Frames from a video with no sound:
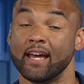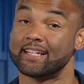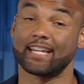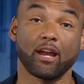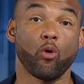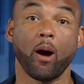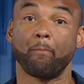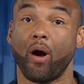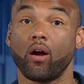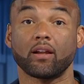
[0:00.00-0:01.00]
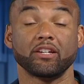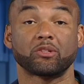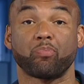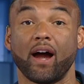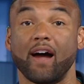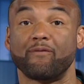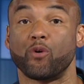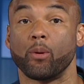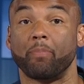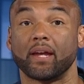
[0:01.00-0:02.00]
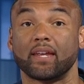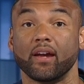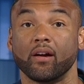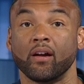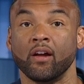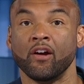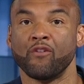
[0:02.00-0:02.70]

And Saquon Barkley is primed for a big year.